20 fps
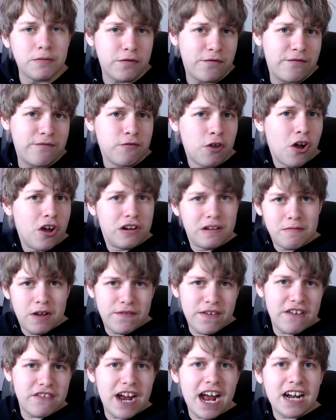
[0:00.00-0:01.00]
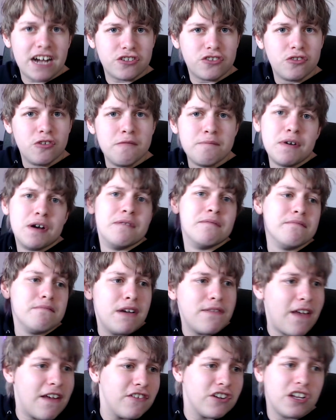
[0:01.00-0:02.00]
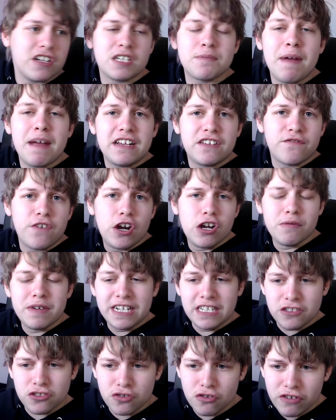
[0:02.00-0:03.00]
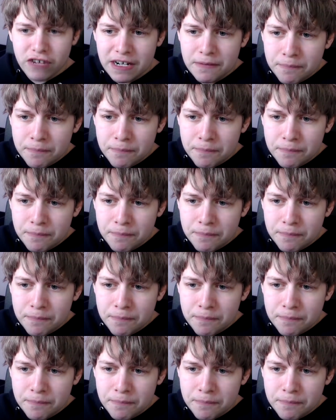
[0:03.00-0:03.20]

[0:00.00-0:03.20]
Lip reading: not only my favorite astronaut, but my favorite like space following and story.